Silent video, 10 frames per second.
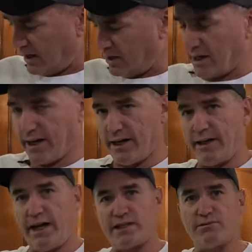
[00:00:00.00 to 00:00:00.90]
And
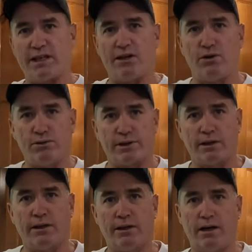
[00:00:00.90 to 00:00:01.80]
as we get
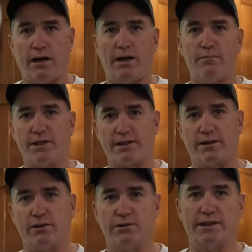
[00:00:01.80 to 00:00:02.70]
older, we
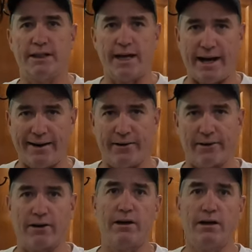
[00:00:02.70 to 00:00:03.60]
start losing
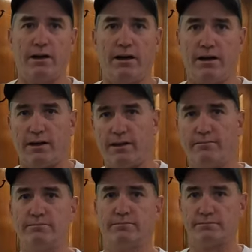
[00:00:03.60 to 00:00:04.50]
hair.
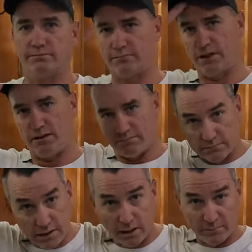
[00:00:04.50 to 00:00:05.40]
You know,
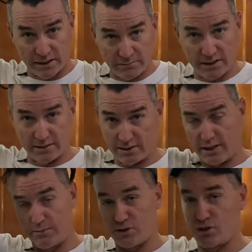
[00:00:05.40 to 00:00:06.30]
not me because I
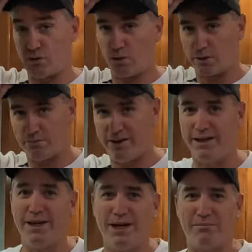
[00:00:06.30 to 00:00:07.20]
keep it short, but
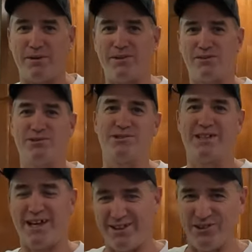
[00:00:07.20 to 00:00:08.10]
Beth
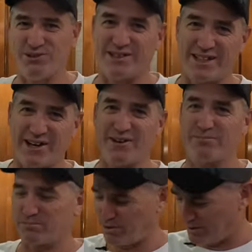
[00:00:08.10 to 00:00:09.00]
loses hair
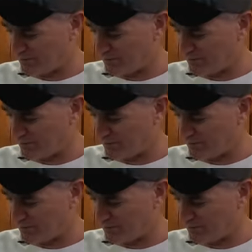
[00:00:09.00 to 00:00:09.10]
pretty